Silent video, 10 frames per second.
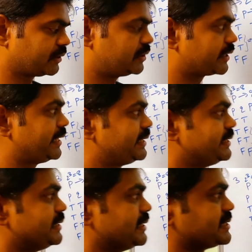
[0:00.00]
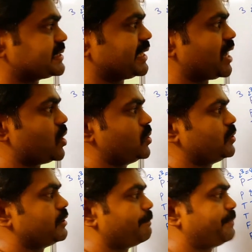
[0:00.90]
Okay. So
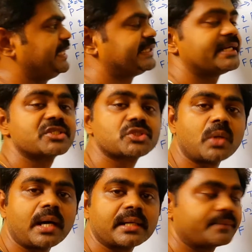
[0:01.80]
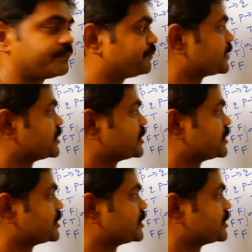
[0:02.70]
now P tends to R.